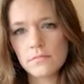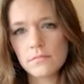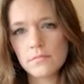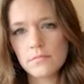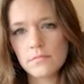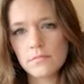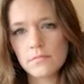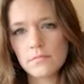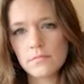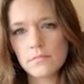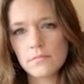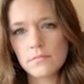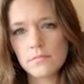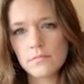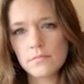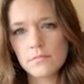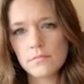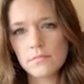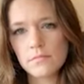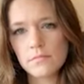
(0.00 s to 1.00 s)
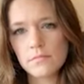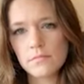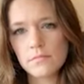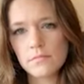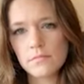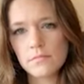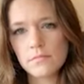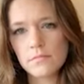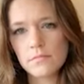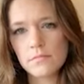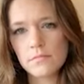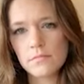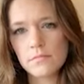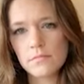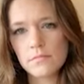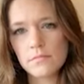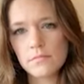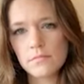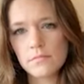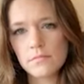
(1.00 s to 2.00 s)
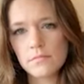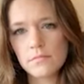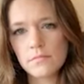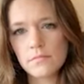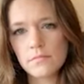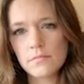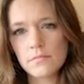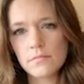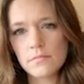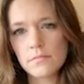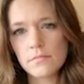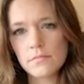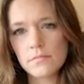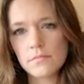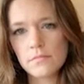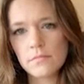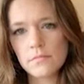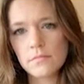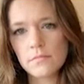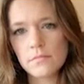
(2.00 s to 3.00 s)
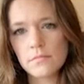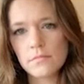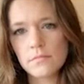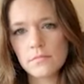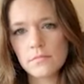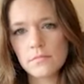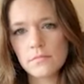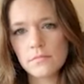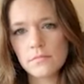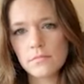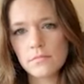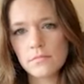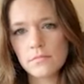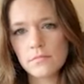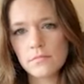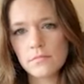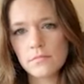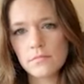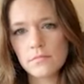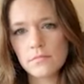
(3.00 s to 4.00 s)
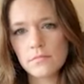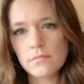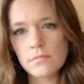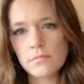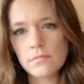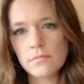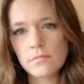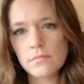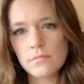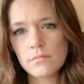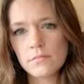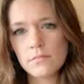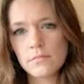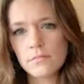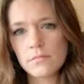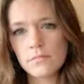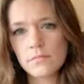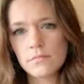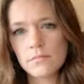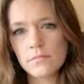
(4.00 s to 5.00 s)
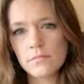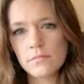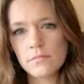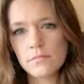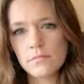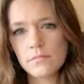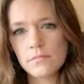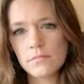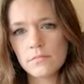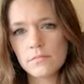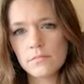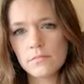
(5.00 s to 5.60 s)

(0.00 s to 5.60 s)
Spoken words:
The person shown says nothing.